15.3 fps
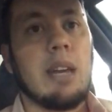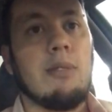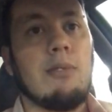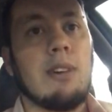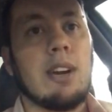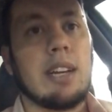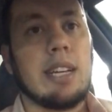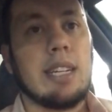it
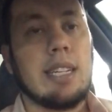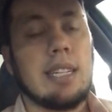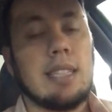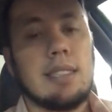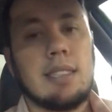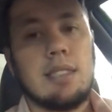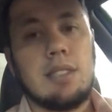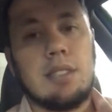work and he
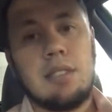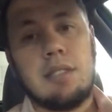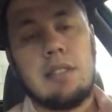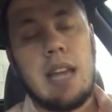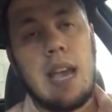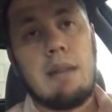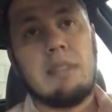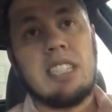can still do
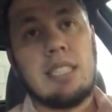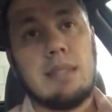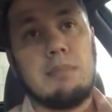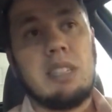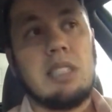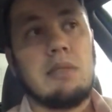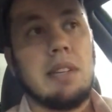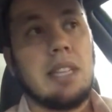damage in
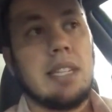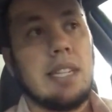between